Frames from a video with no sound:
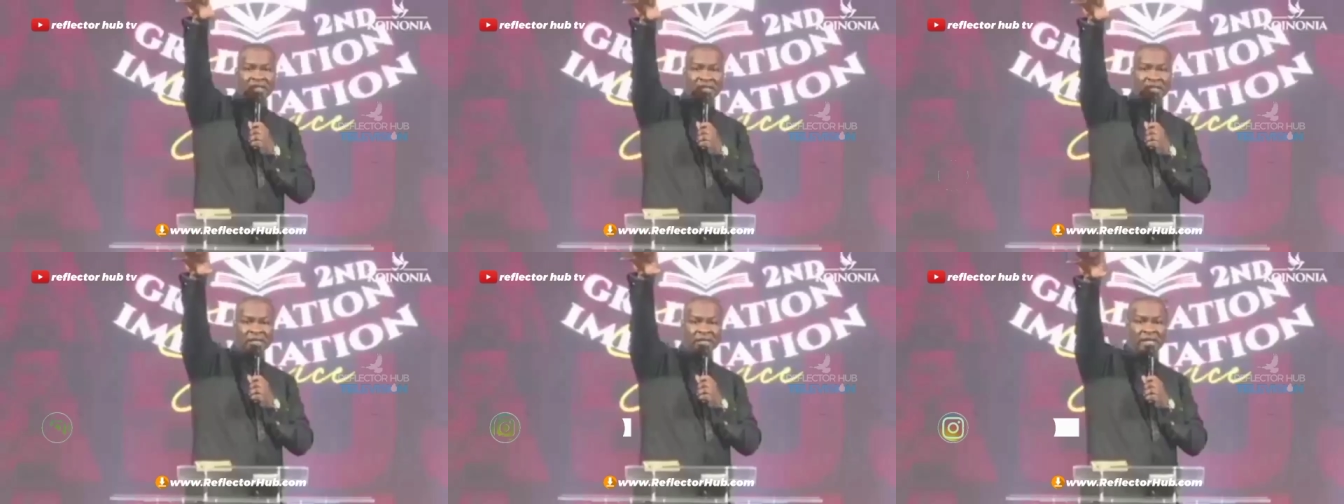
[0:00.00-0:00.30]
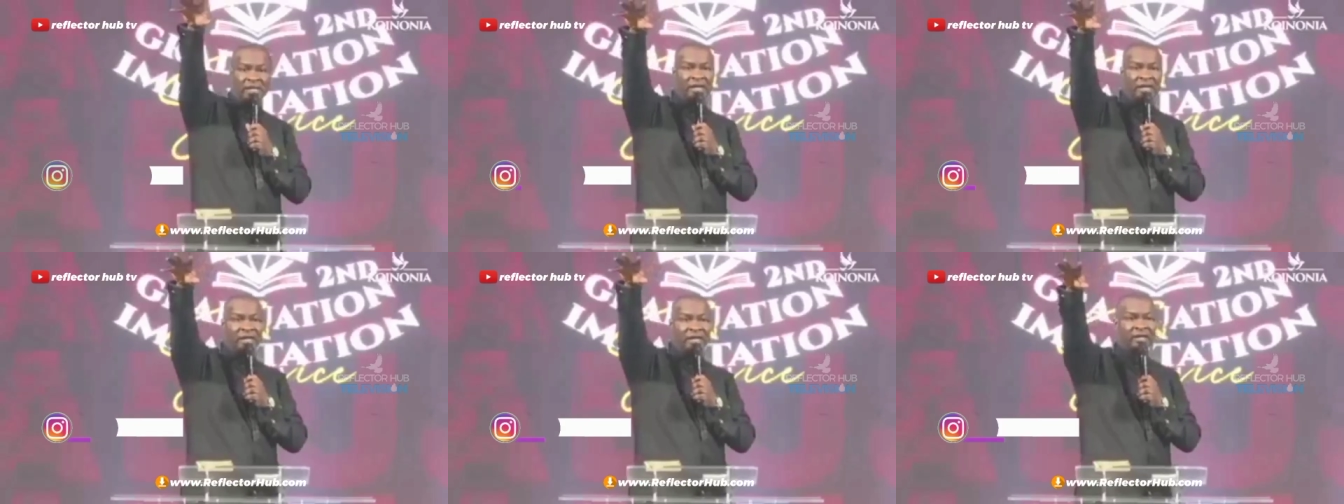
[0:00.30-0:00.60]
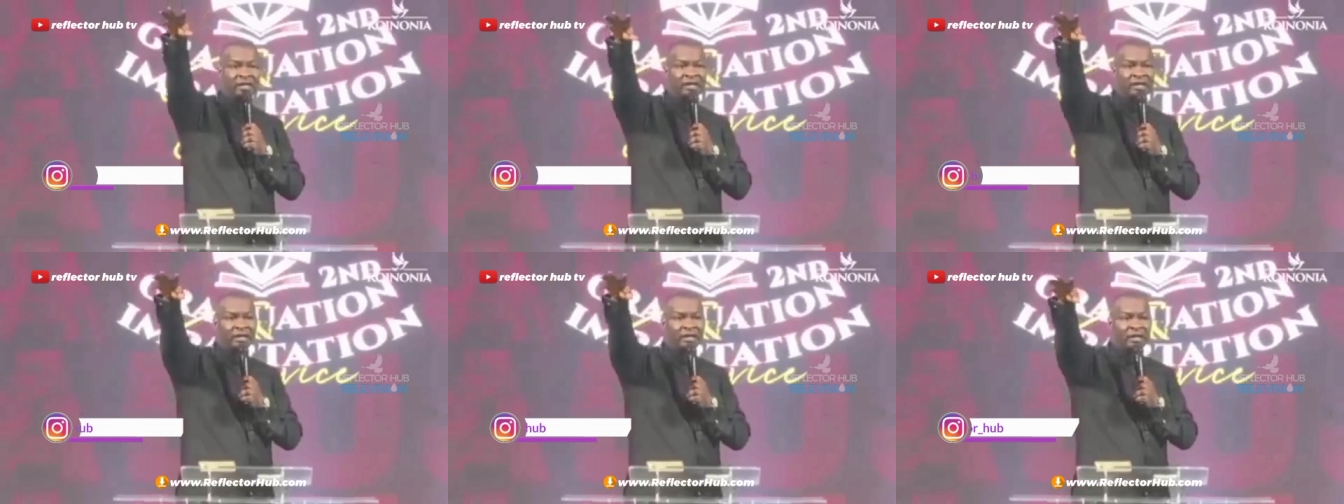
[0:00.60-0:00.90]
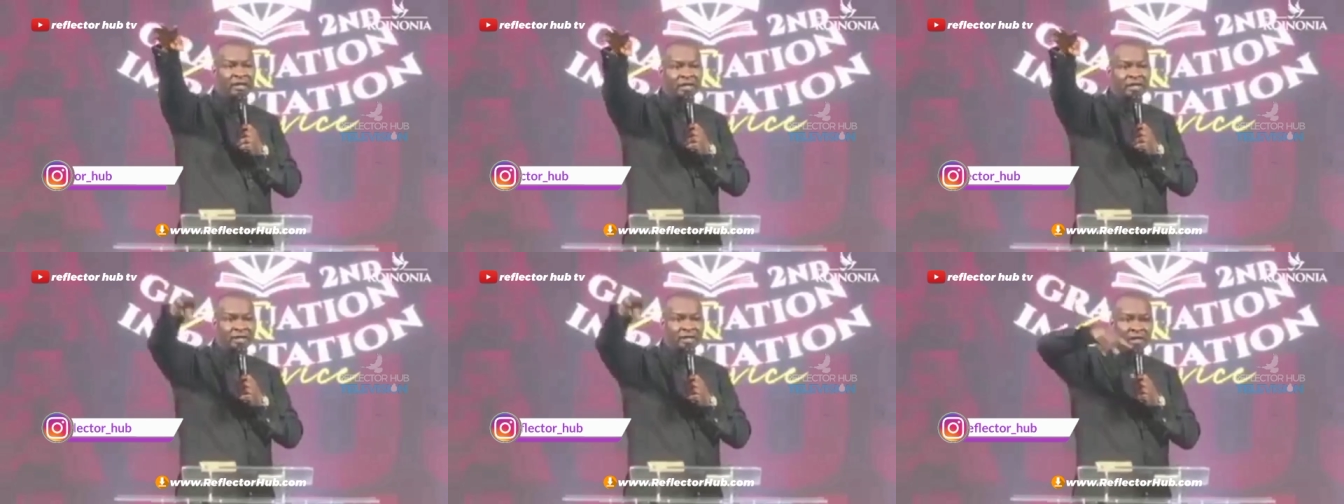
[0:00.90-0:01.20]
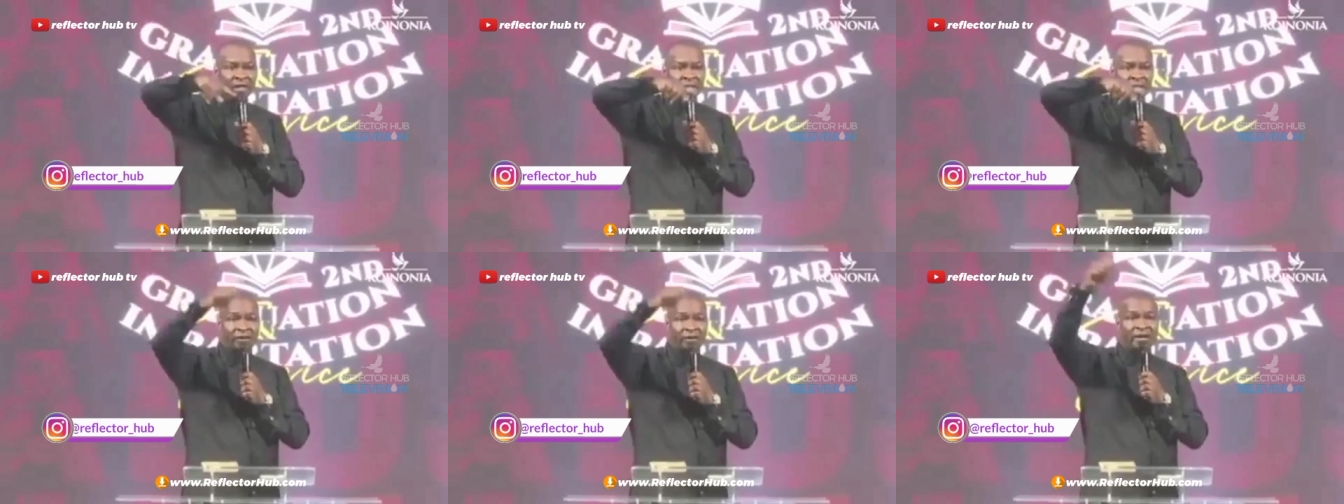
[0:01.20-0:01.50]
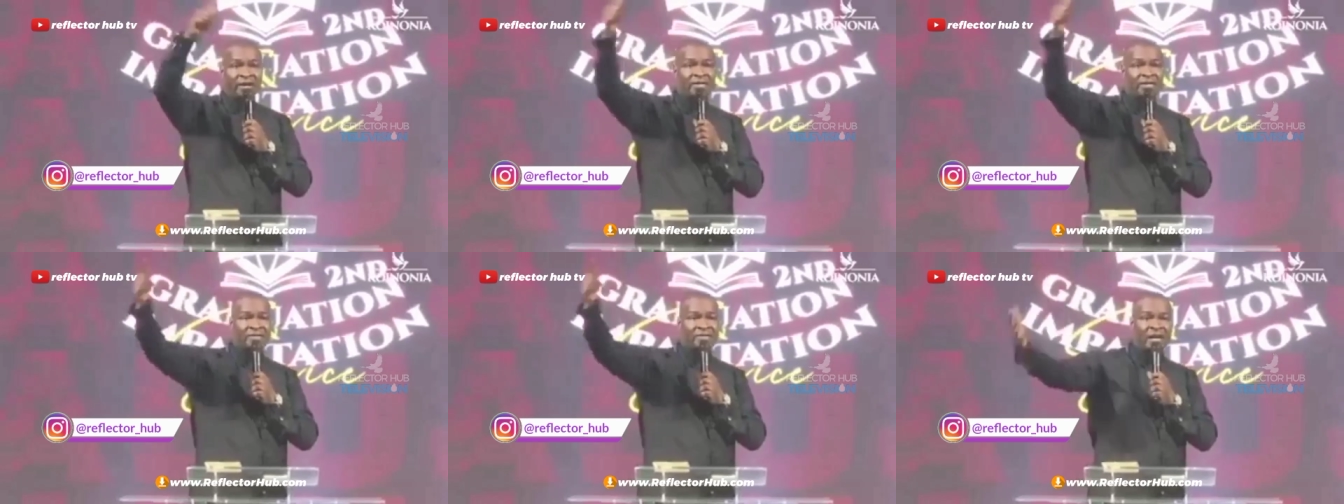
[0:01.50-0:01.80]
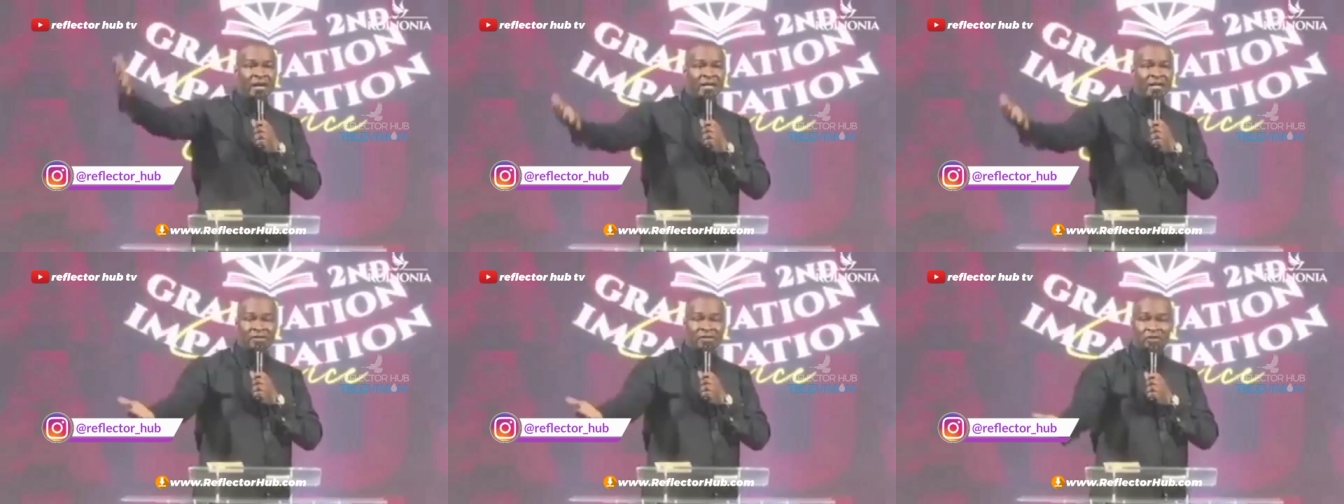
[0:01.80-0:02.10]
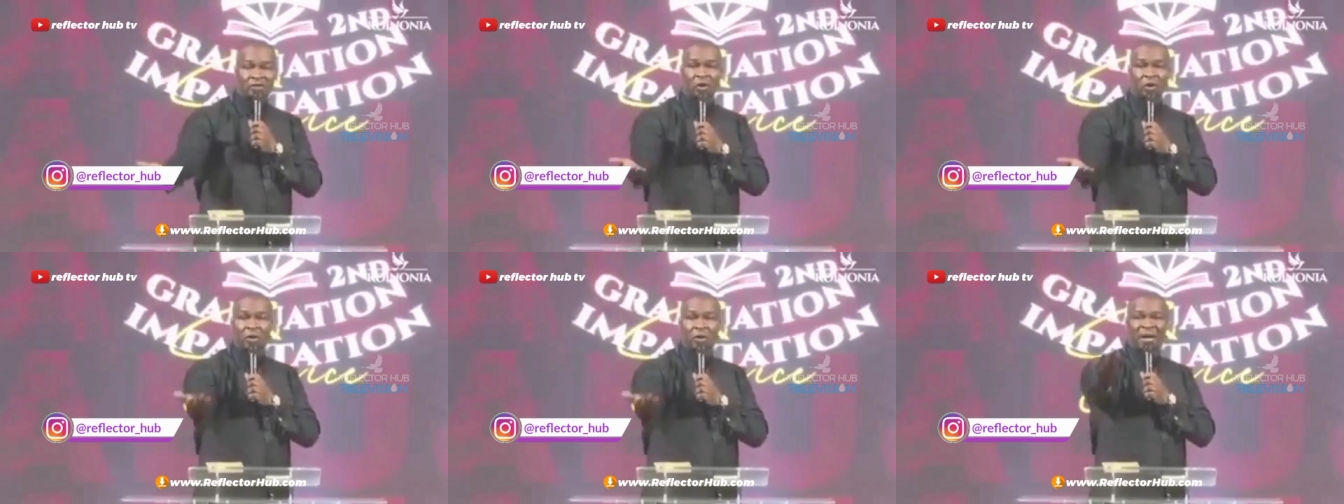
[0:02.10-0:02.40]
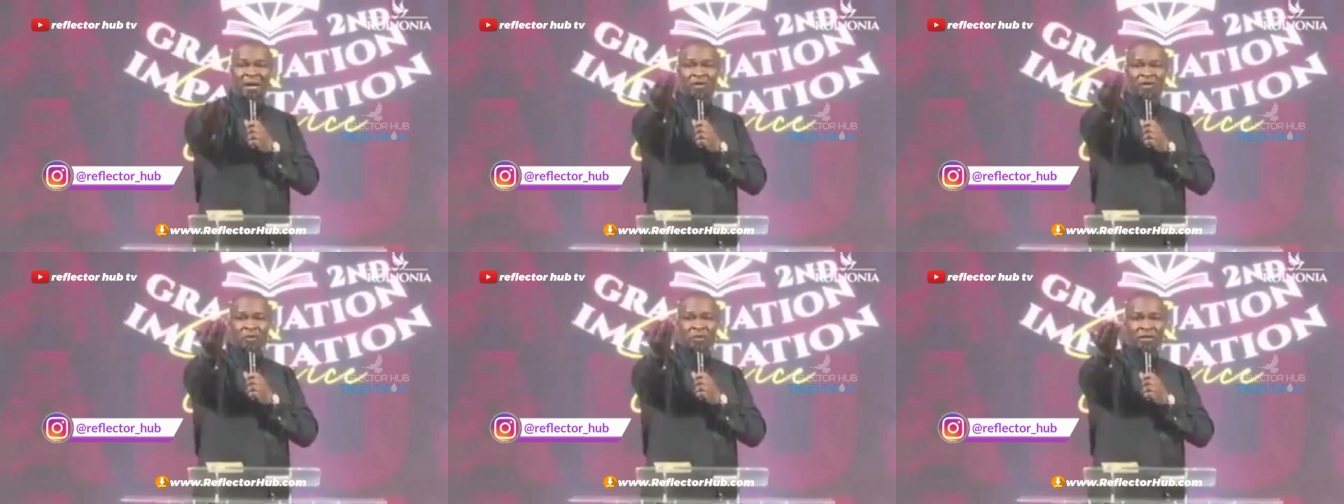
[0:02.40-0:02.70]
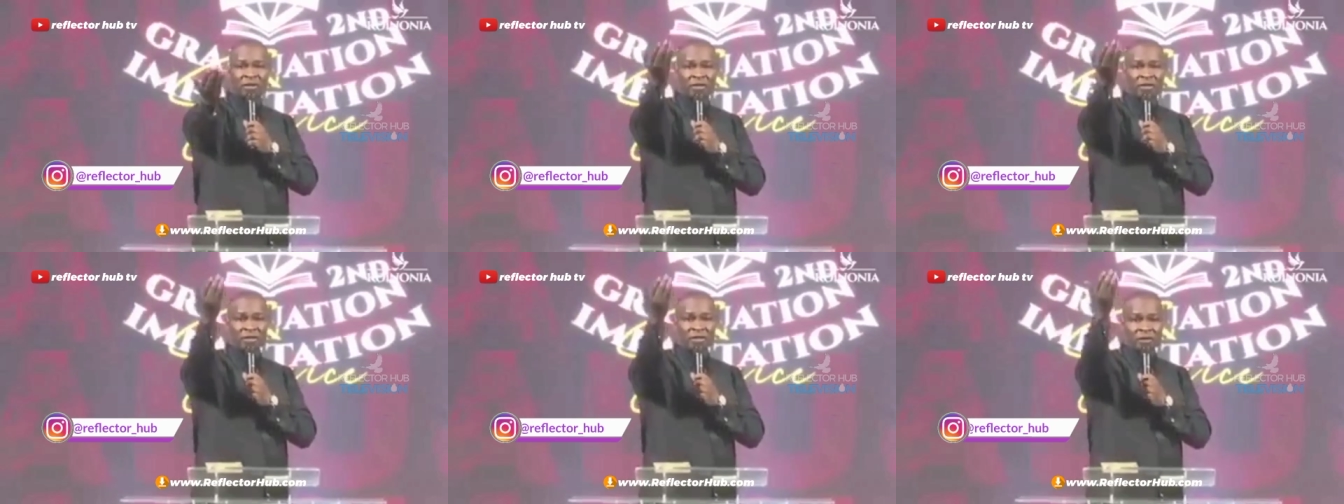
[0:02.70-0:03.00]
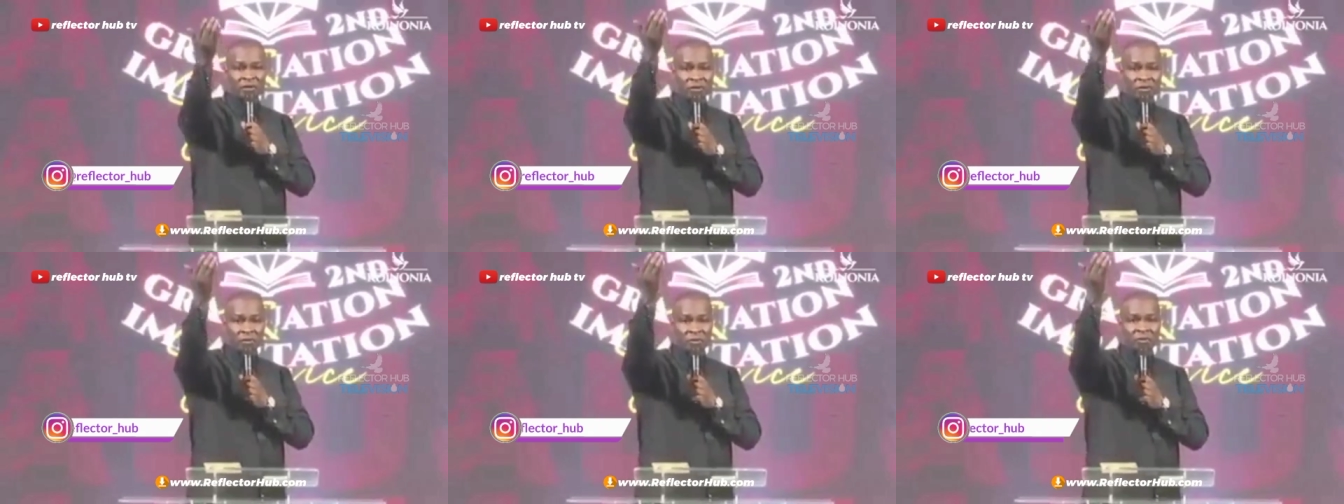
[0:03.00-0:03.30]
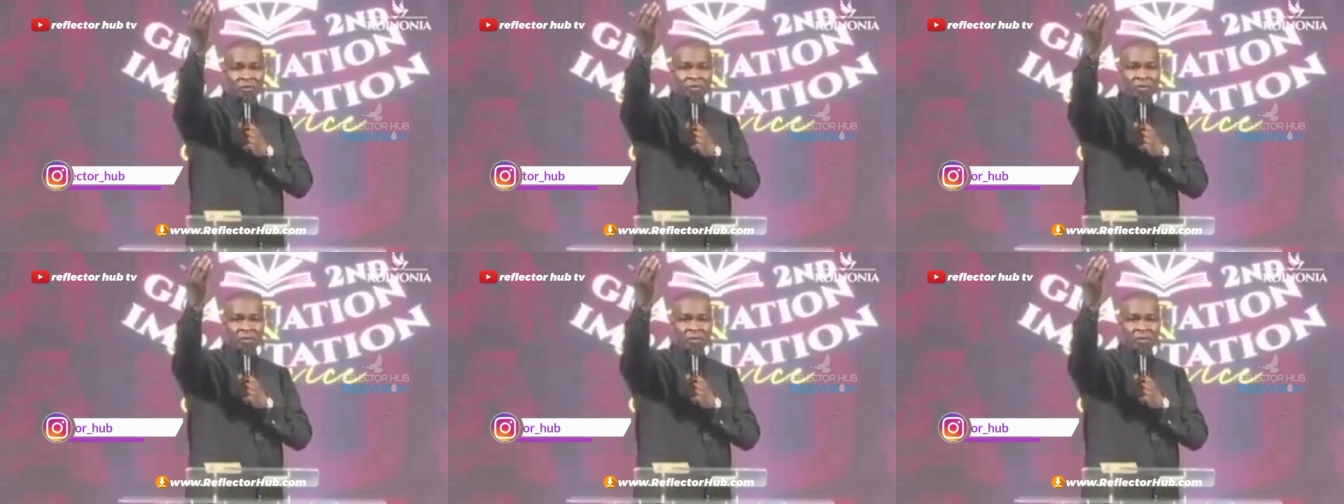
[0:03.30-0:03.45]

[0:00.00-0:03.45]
Yeah. The grace that is dormant within you,